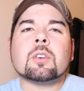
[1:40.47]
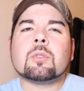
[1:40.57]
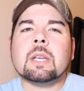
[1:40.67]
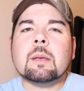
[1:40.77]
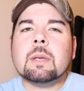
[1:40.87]

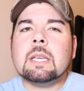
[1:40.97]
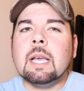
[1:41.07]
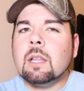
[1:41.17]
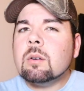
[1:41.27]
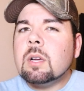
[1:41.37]
creamy
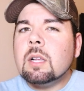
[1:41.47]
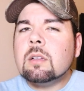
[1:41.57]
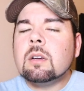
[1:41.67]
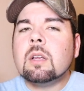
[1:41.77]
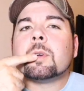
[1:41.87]
yellow
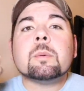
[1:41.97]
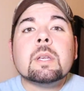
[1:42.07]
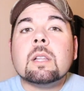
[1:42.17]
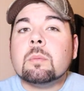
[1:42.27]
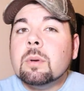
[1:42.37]
color, creamy
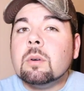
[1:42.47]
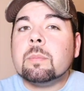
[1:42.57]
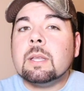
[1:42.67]
yellow poop.